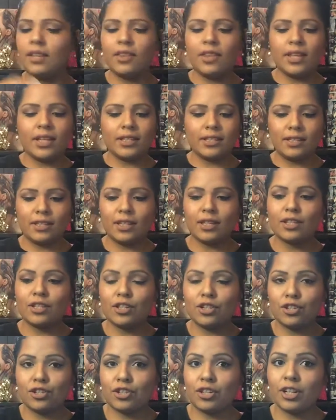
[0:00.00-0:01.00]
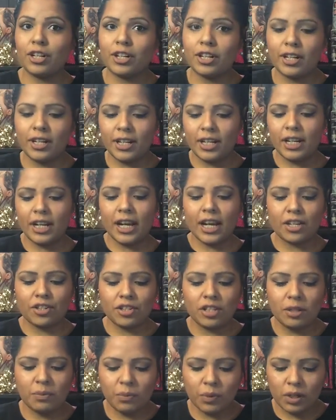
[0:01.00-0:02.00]
this shirt, and I
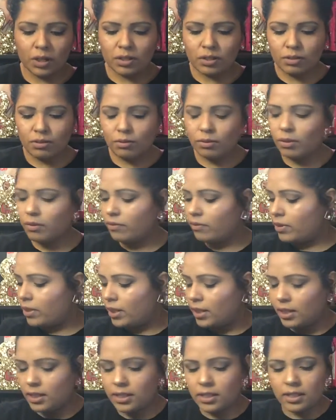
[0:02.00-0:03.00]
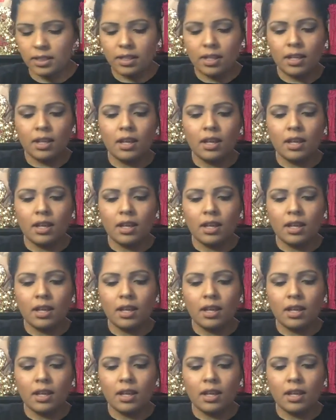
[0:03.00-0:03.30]
actually bought two of these.